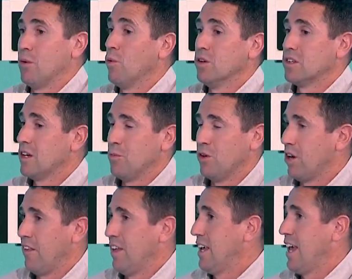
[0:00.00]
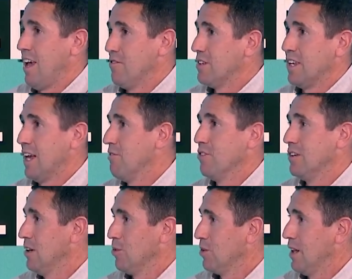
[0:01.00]
there was, so I'm not out there canvassing every
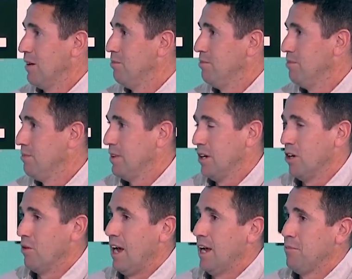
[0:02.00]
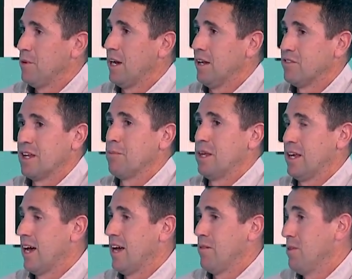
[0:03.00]
single club around, but if something
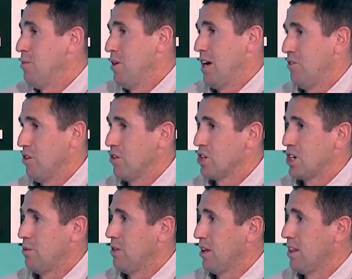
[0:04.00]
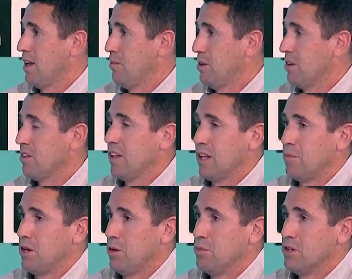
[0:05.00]
came, then we'd have an honest chat with the club and I think they'd be
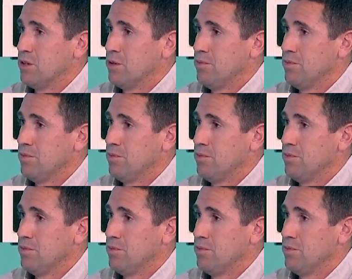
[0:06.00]
open to